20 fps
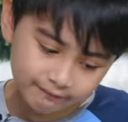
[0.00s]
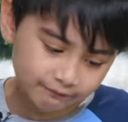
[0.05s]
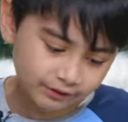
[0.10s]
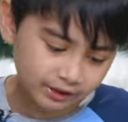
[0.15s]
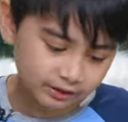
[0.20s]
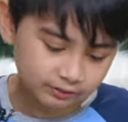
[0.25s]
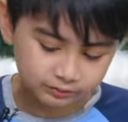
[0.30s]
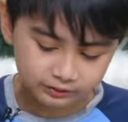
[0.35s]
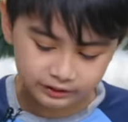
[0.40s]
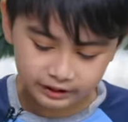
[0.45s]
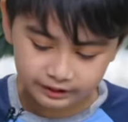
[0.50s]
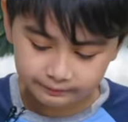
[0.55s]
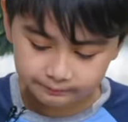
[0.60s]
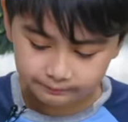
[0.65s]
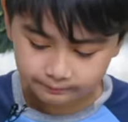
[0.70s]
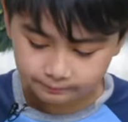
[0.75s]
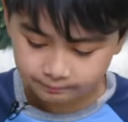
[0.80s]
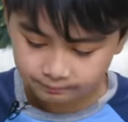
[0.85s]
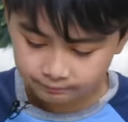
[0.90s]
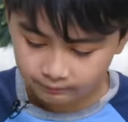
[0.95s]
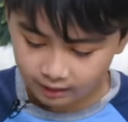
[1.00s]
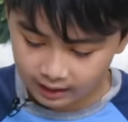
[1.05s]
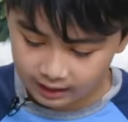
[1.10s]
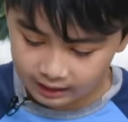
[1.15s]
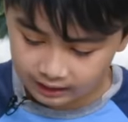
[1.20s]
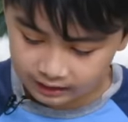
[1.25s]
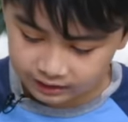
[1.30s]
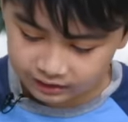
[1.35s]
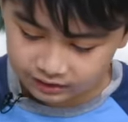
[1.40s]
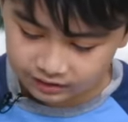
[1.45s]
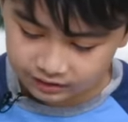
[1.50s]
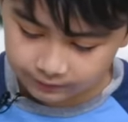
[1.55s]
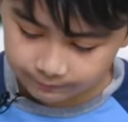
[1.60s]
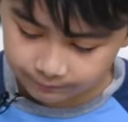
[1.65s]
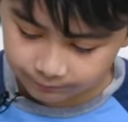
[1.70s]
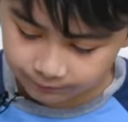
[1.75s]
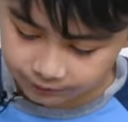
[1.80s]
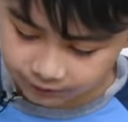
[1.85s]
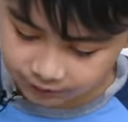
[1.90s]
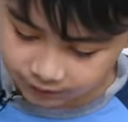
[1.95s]
Final thing is
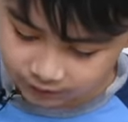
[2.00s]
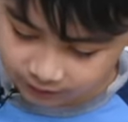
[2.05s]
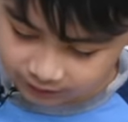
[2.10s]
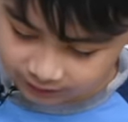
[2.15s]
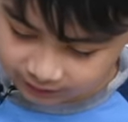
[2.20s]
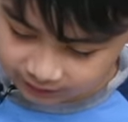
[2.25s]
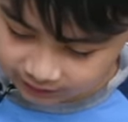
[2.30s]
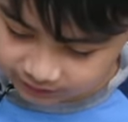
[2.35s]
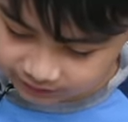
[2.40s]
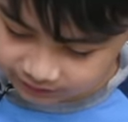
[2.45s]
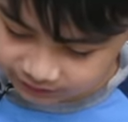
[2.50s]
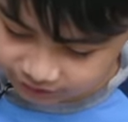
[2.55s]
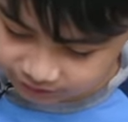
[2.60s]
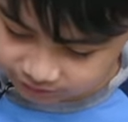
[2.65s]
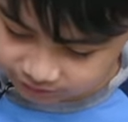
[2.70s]
the ice